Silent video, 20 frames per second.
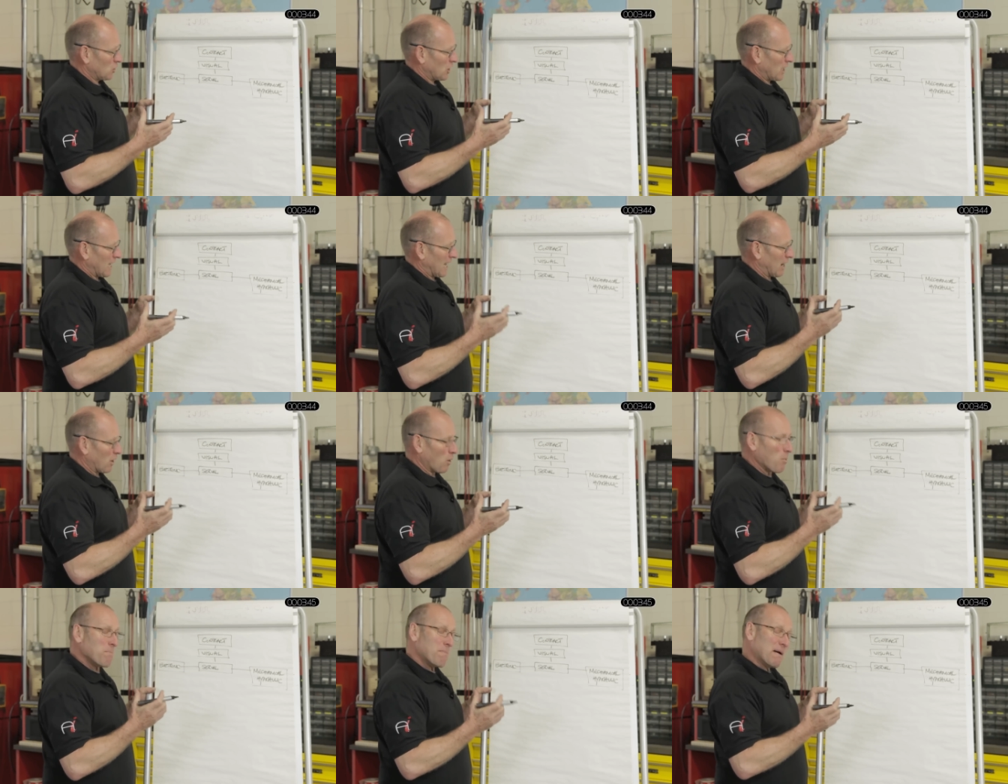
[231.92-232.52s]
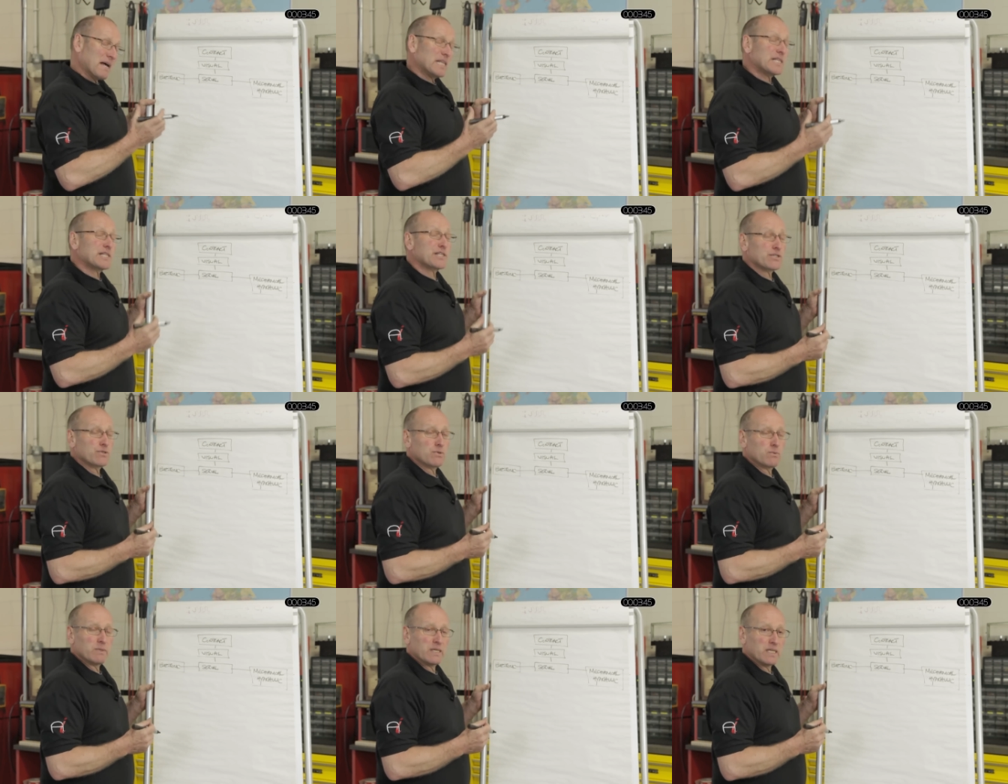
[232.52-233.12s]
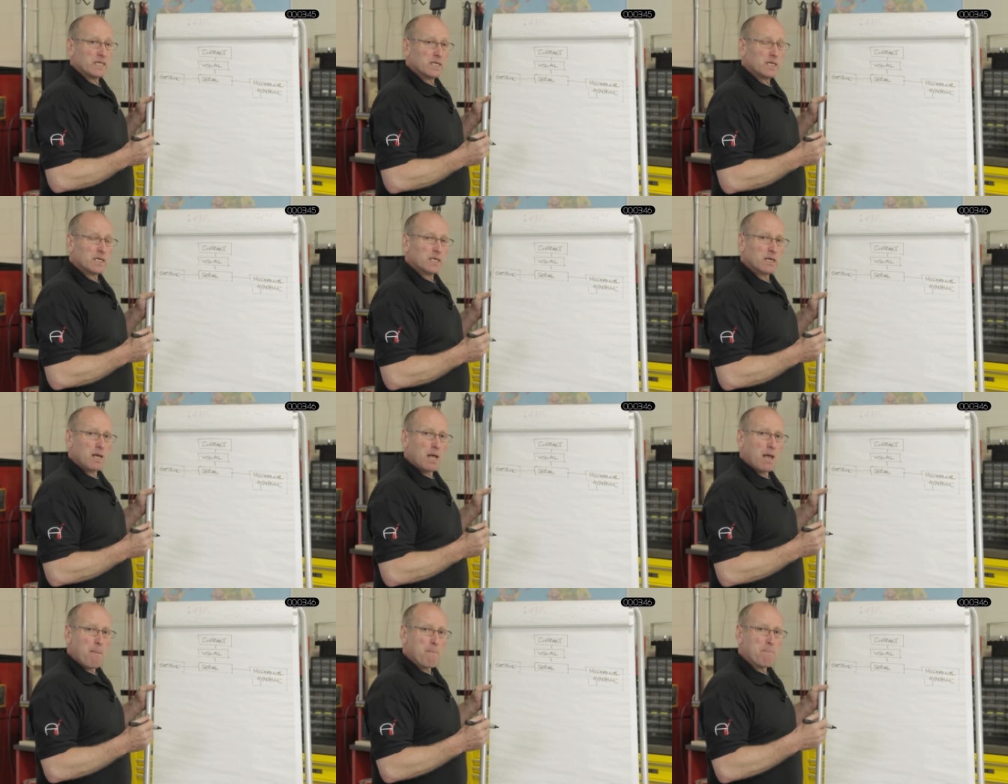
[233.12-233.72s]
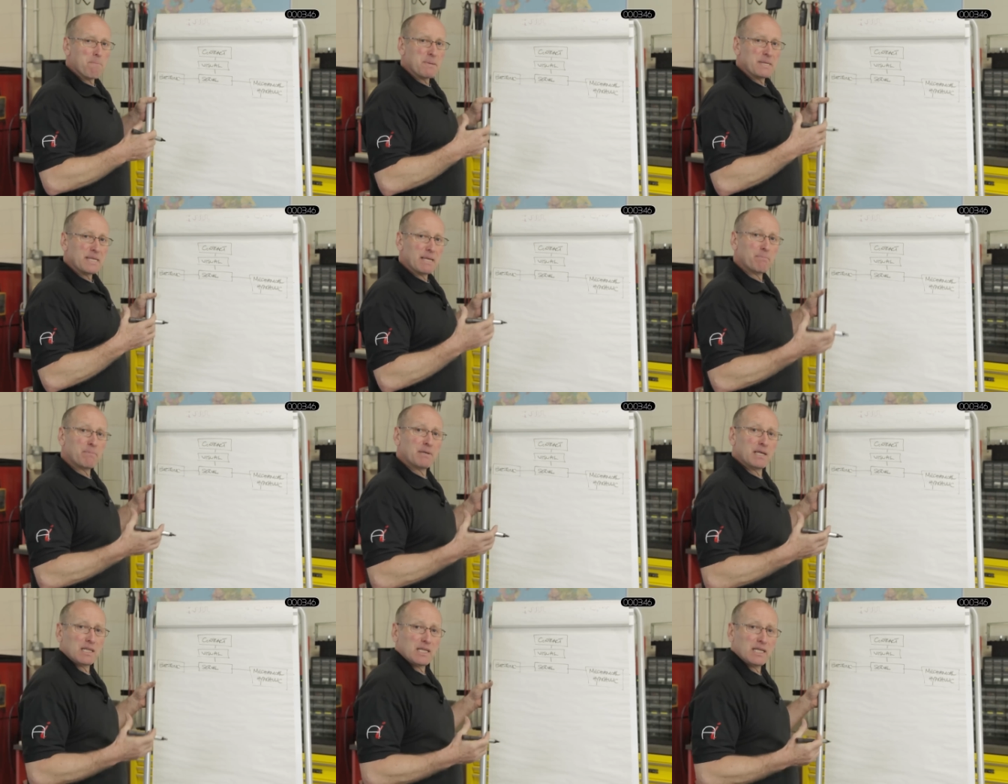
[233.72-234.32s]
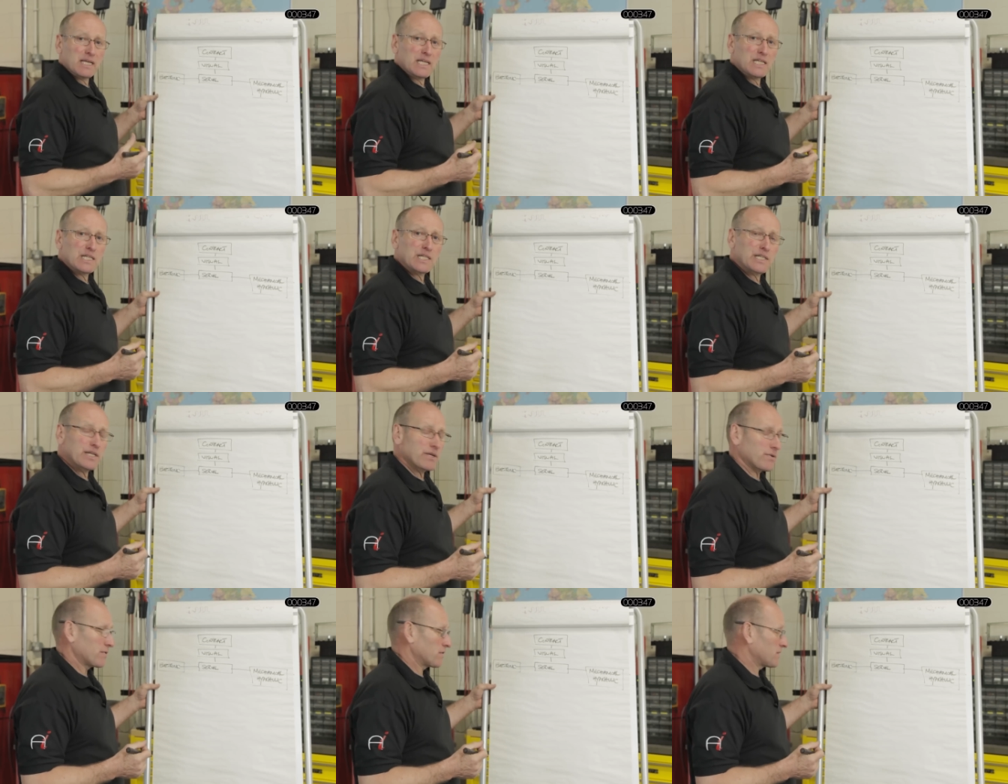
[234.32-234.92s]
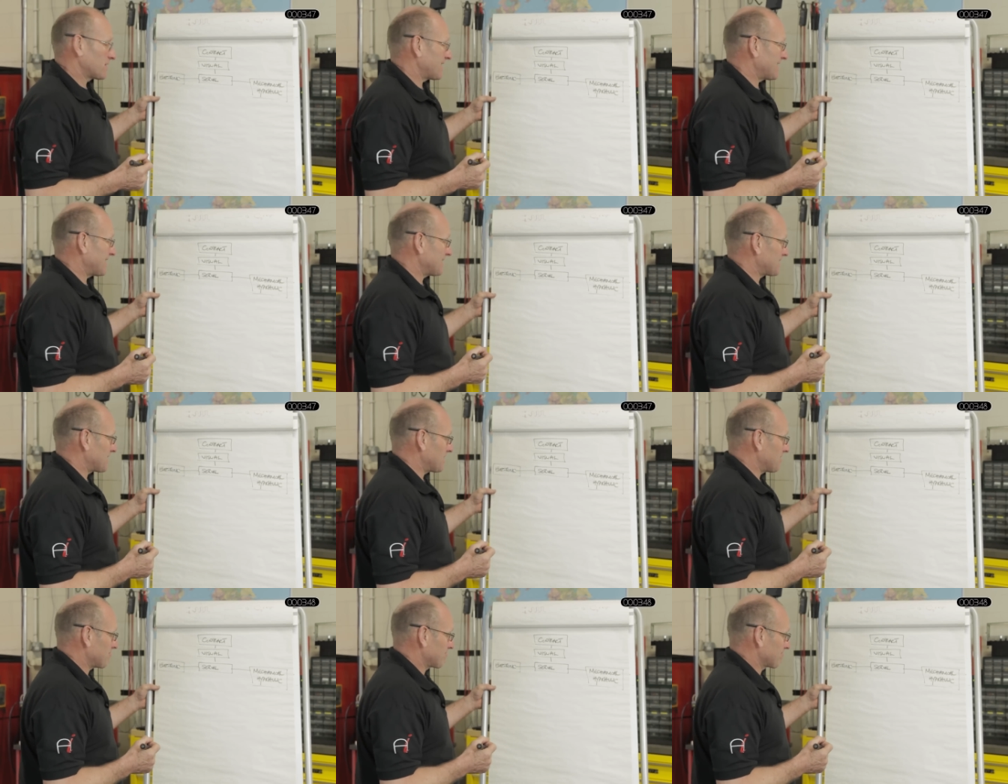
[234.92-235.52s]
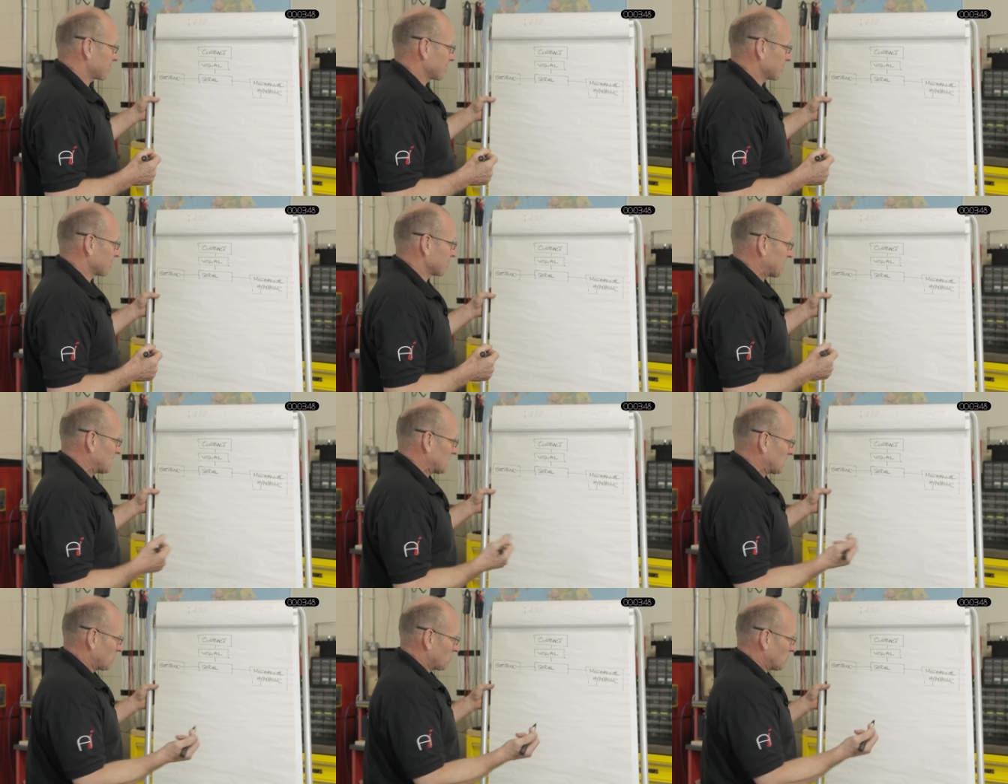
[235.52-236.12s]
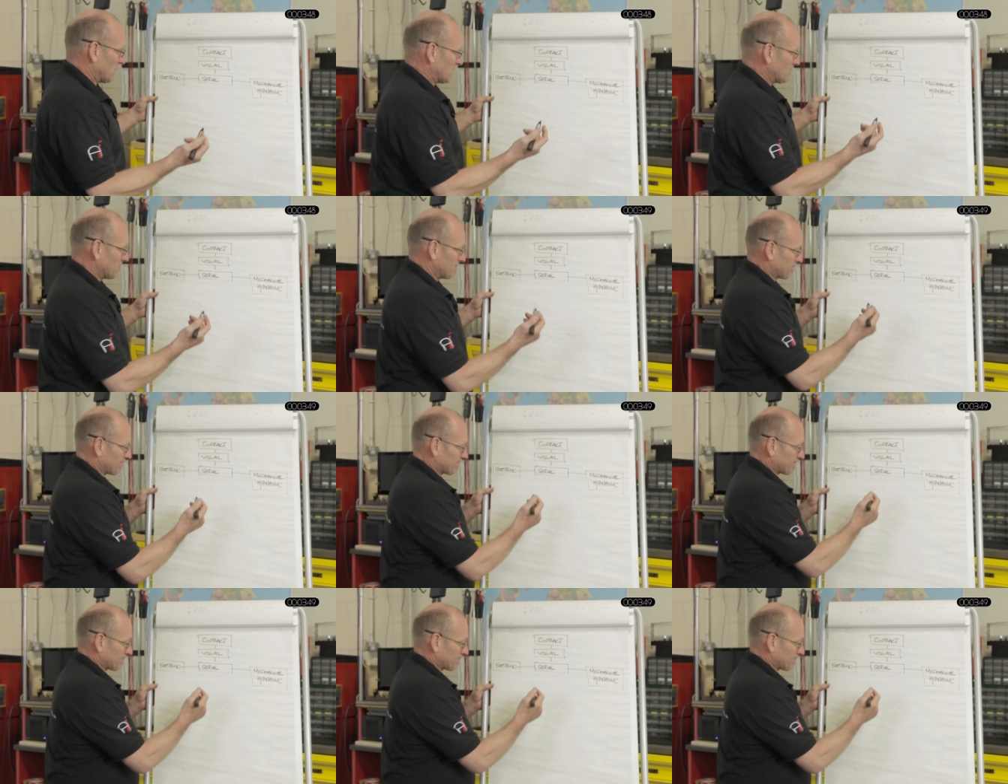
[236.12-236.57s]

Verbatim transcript: How best do we manipulate serial data? Well,